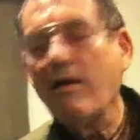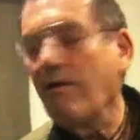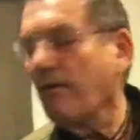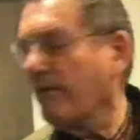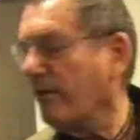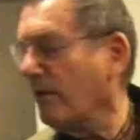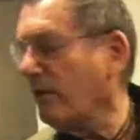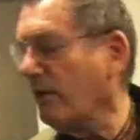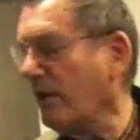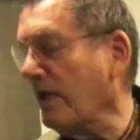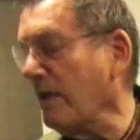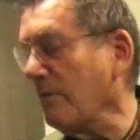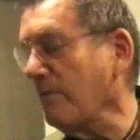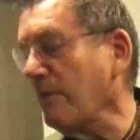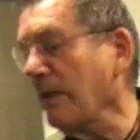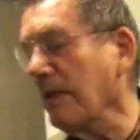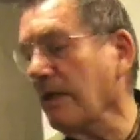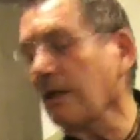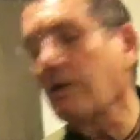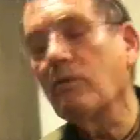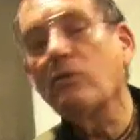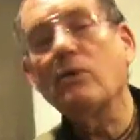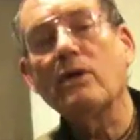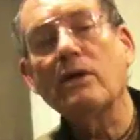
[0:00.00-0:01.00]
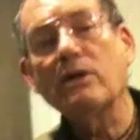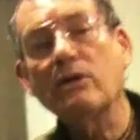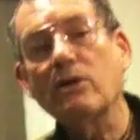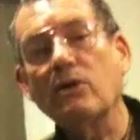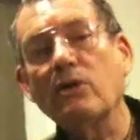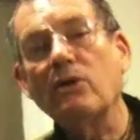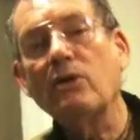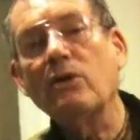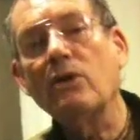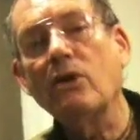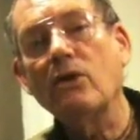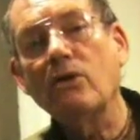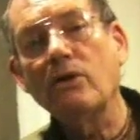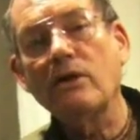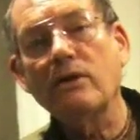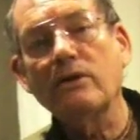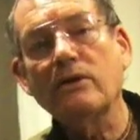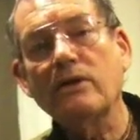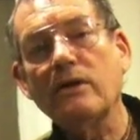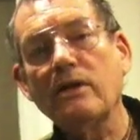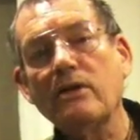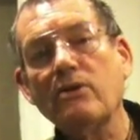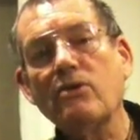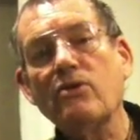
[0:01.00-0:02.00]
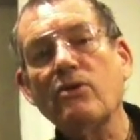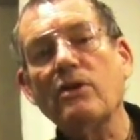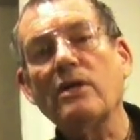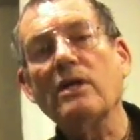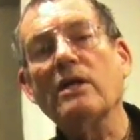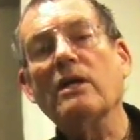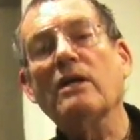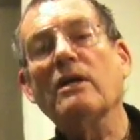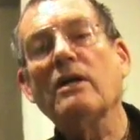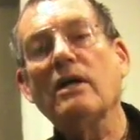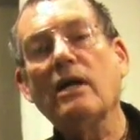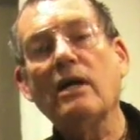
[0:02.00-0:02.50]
so they make what's known as Kitri,